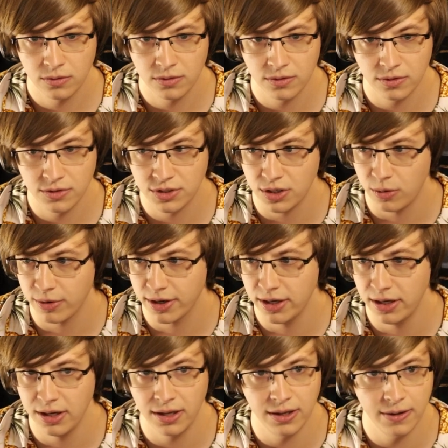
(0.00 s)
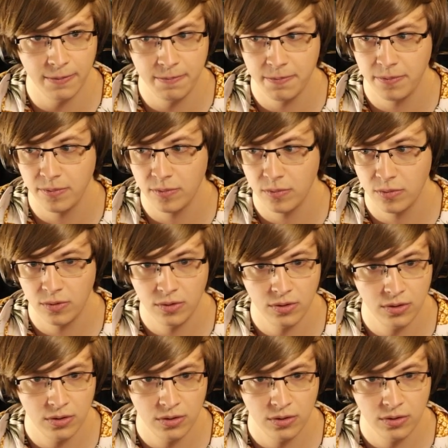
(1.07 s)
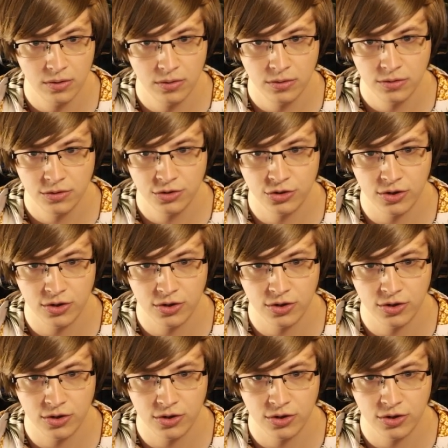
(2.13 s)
So we're going to